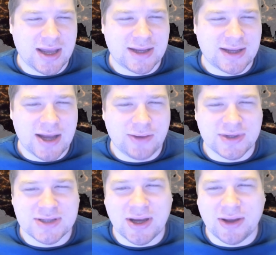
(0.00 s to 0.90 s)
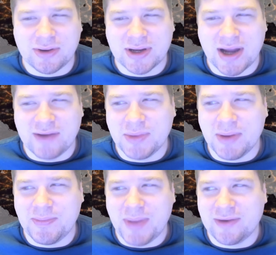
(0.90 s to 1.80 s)
and countless other
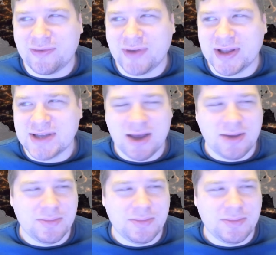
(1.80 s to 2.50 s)
government benefits,